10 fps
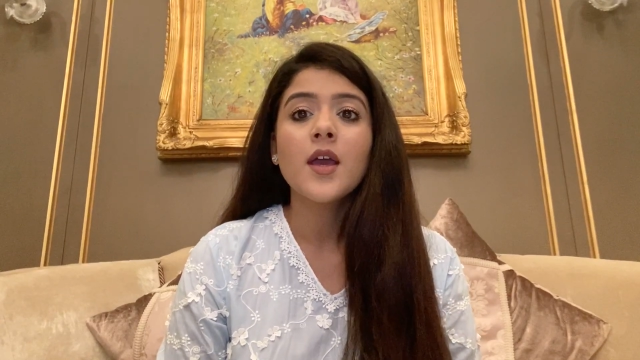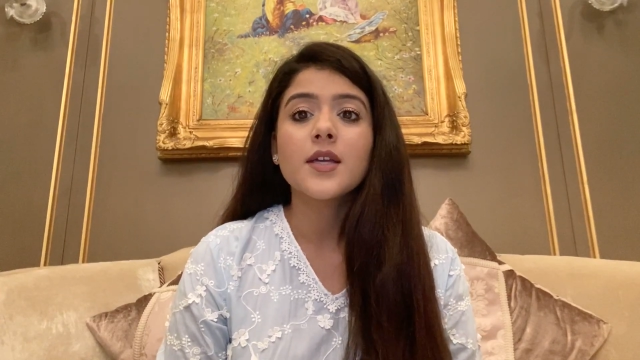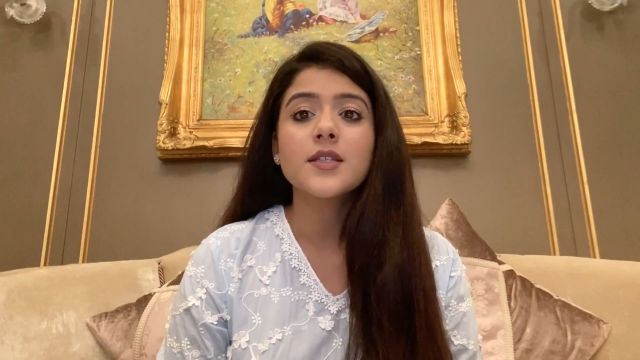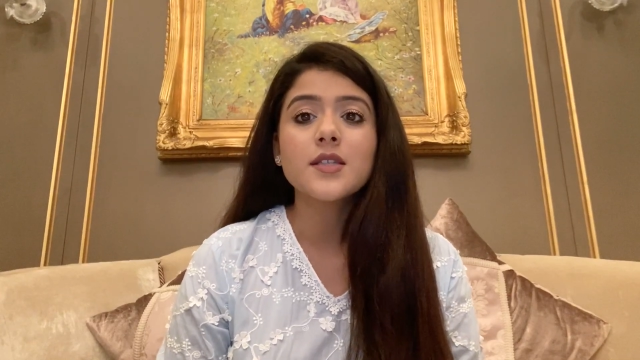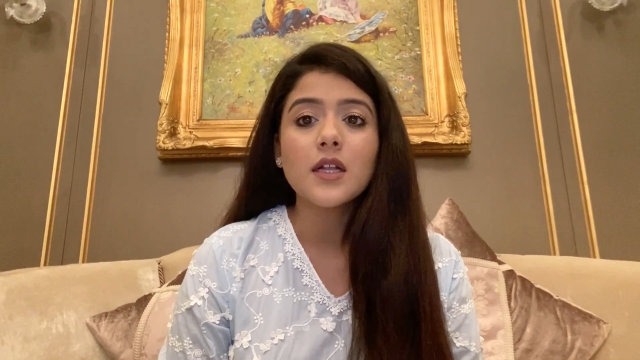
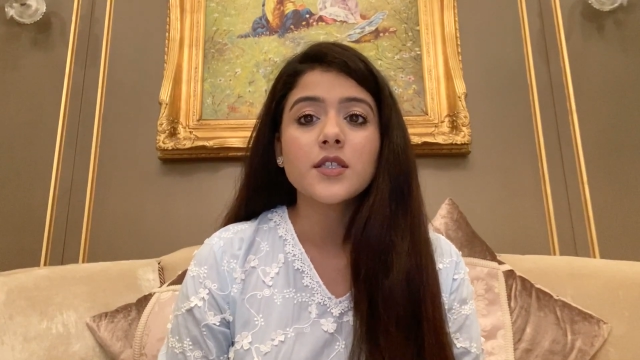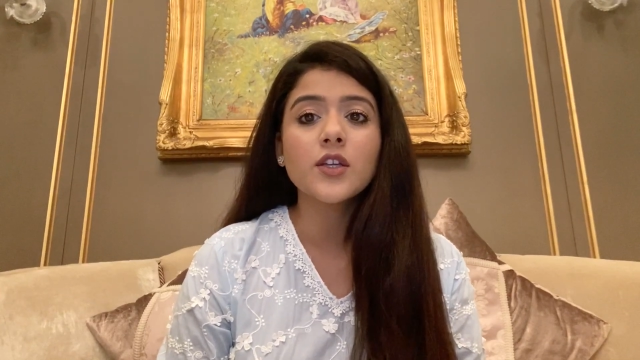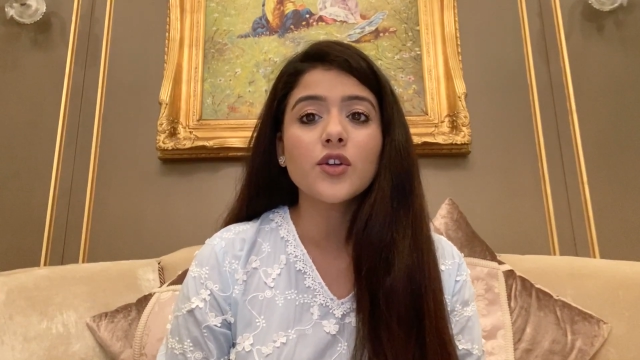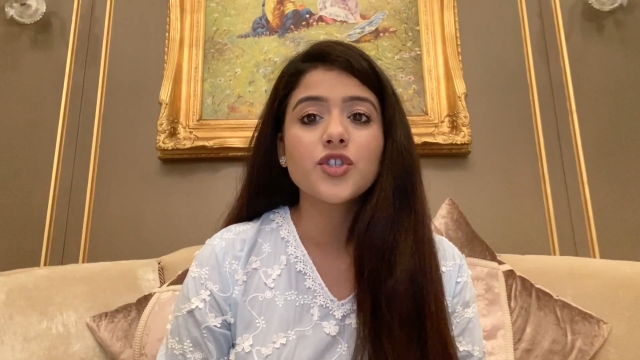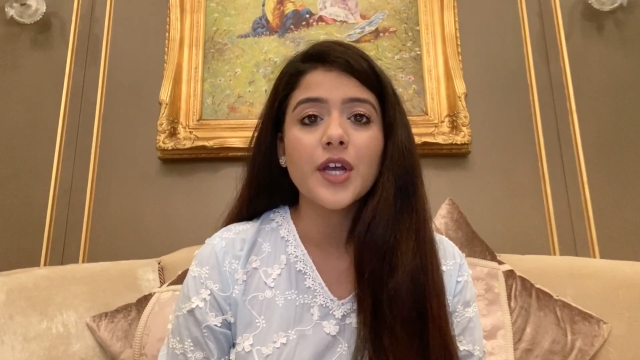
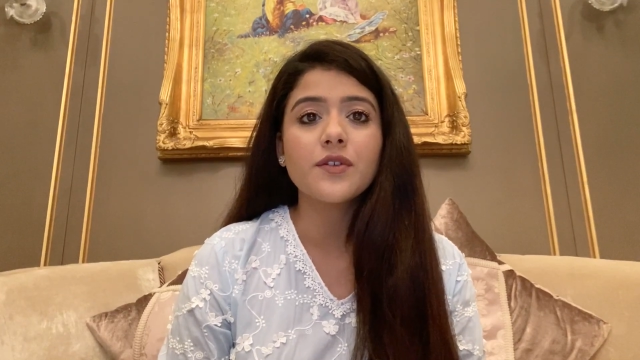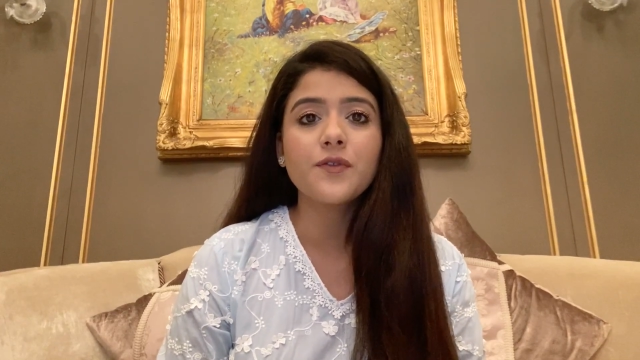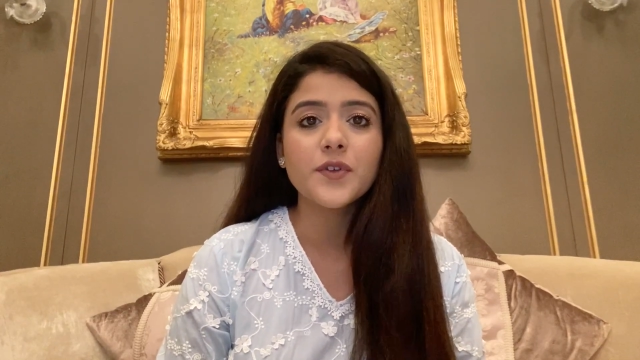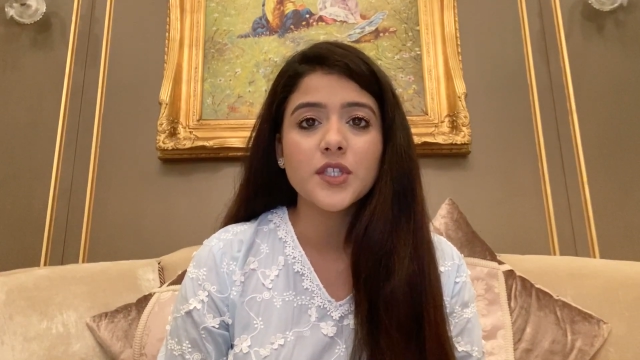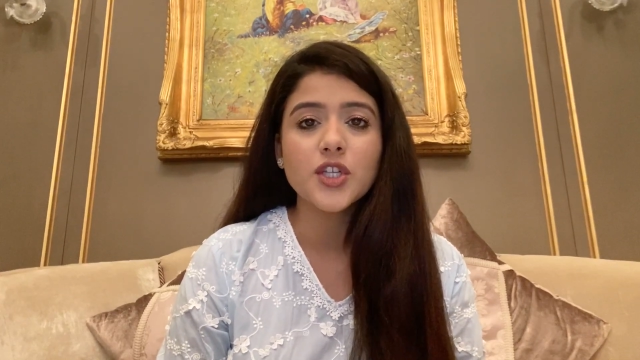Consulting your general
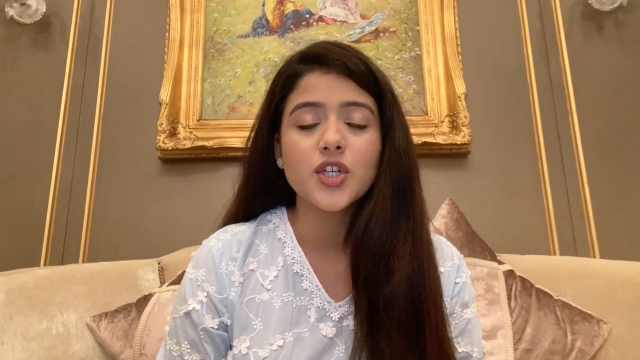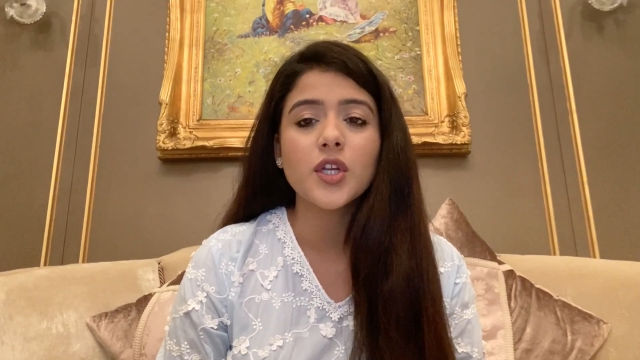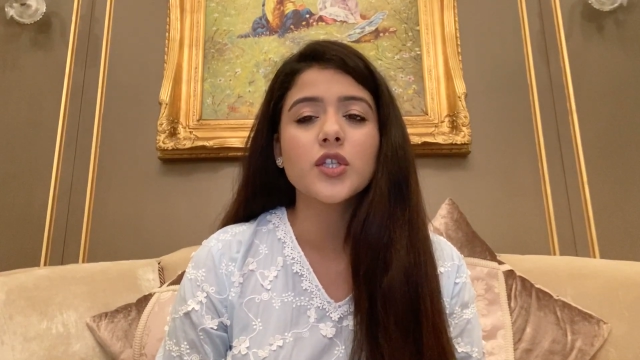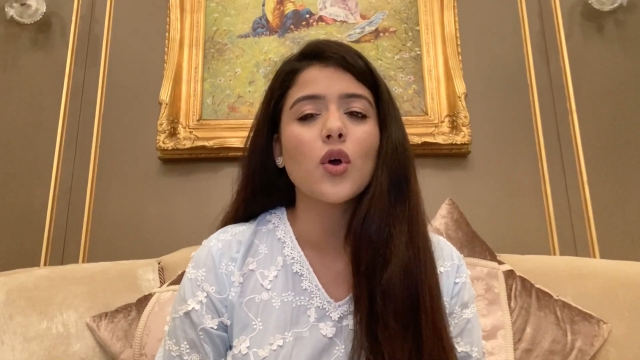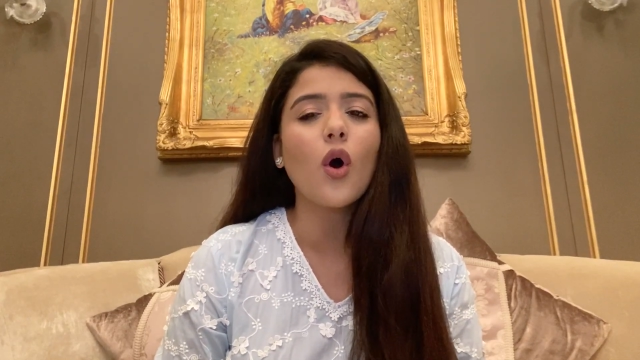
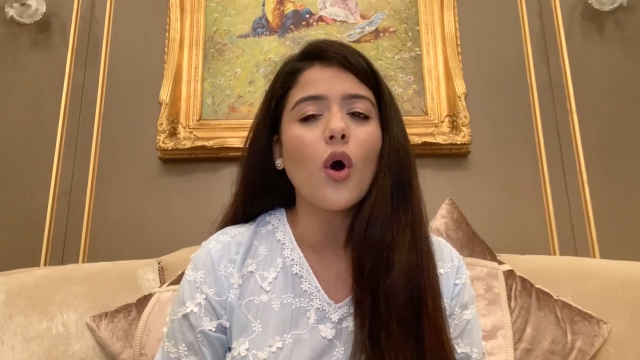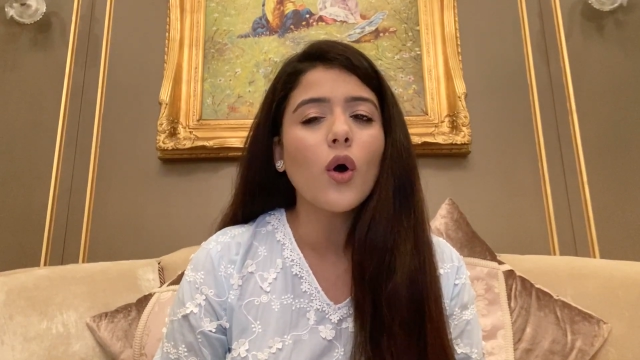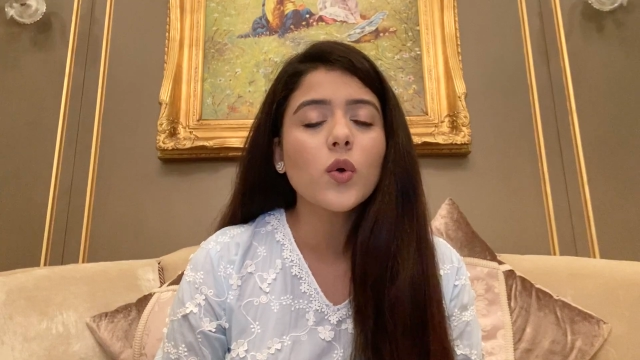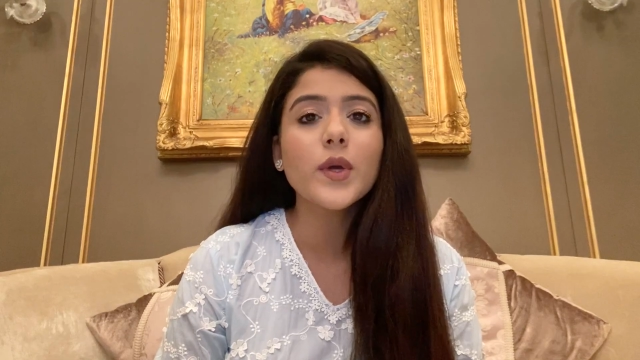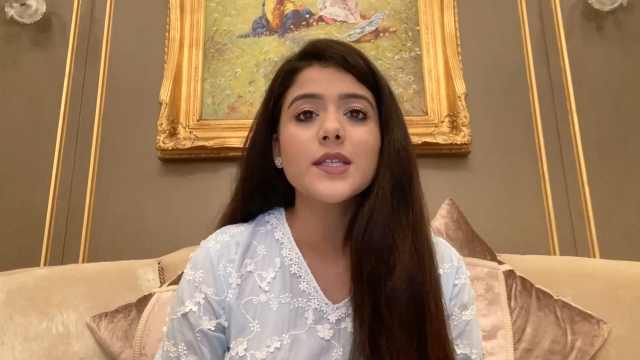physician is
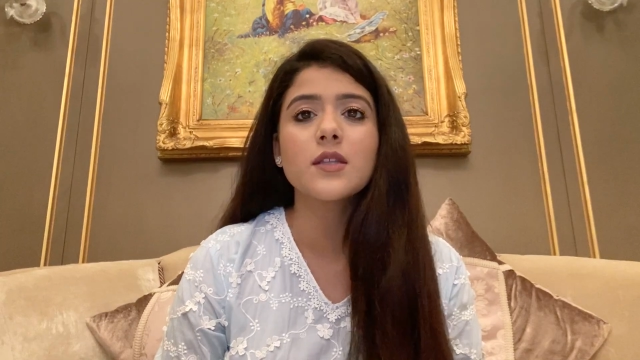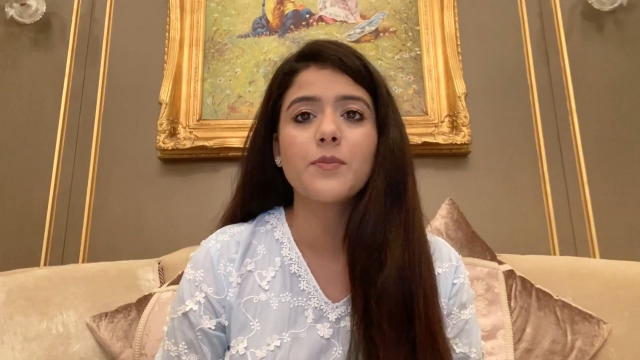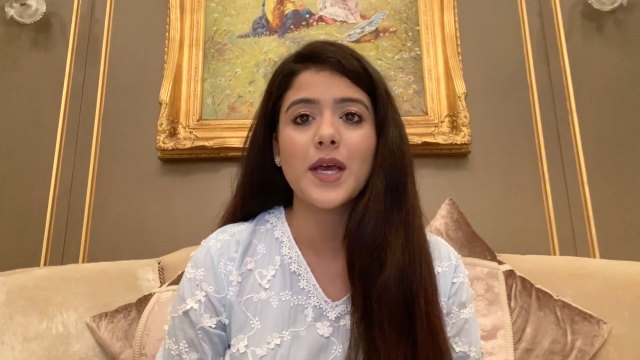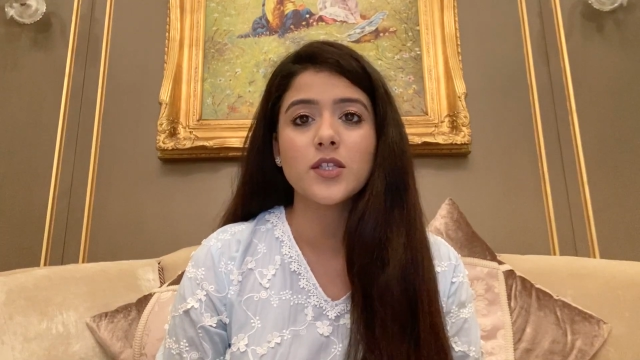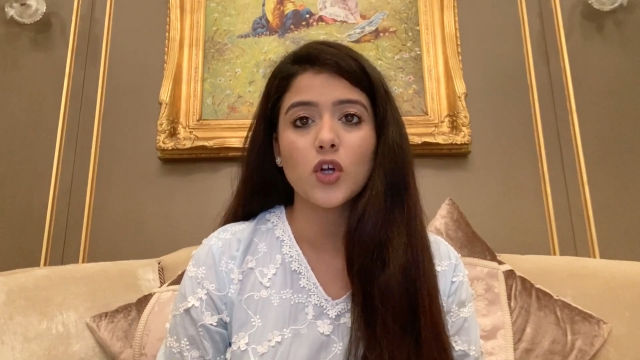always the
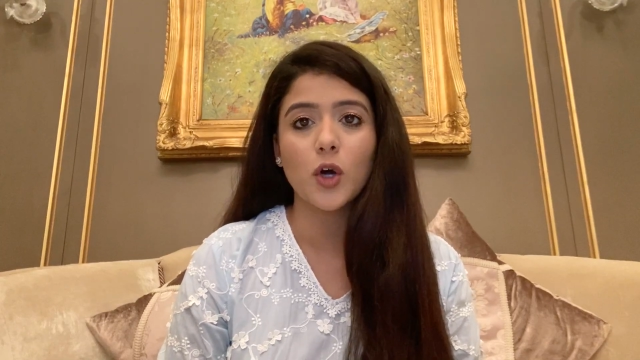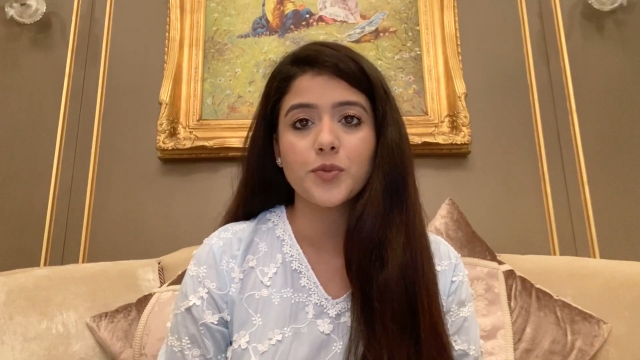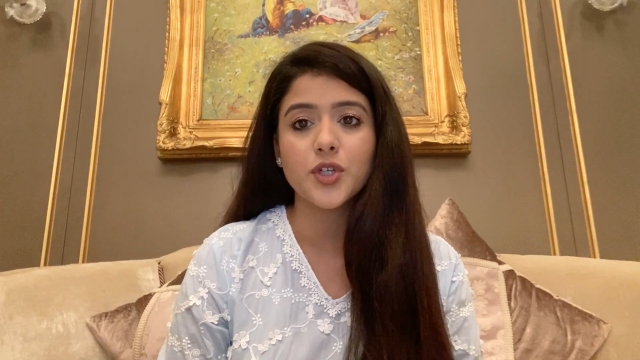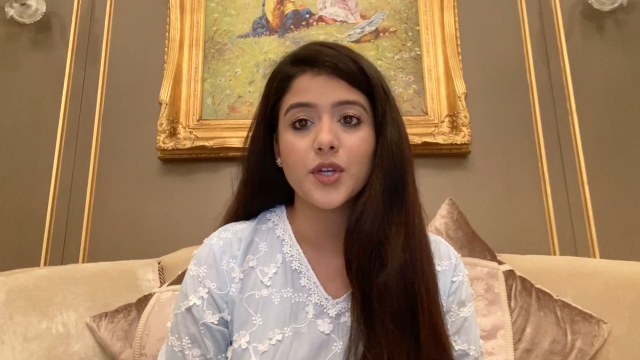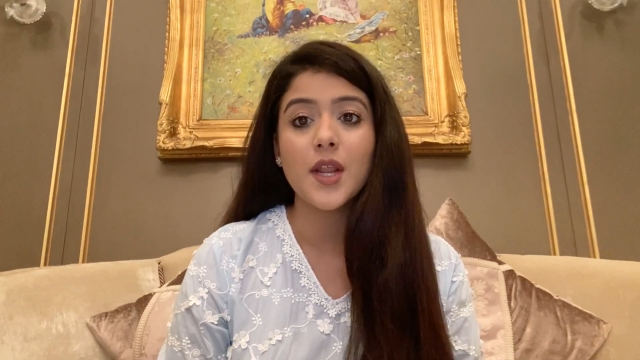best
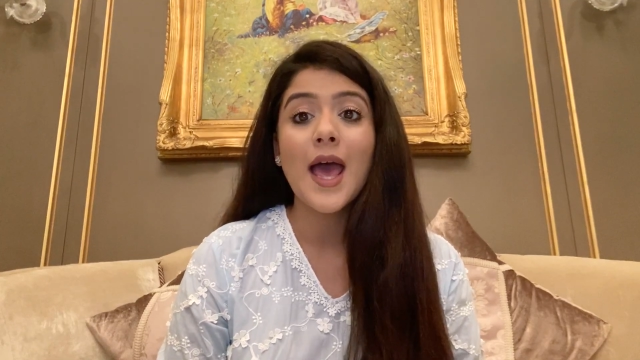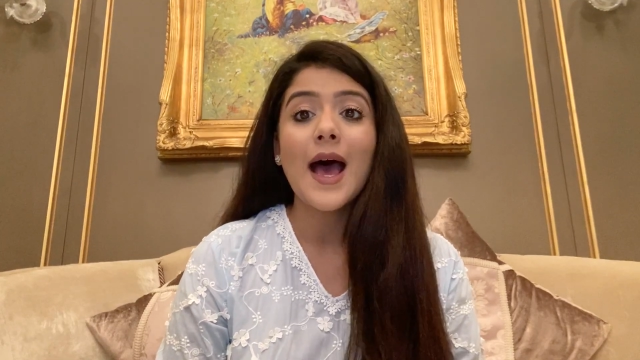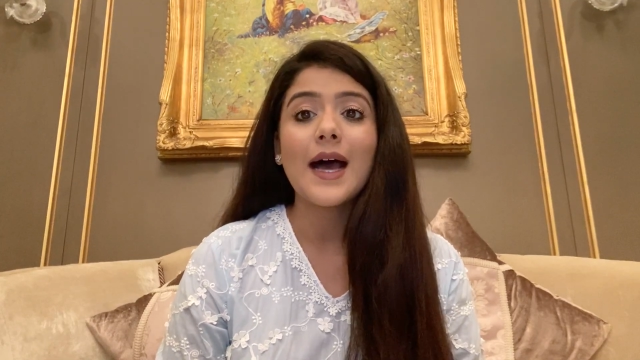option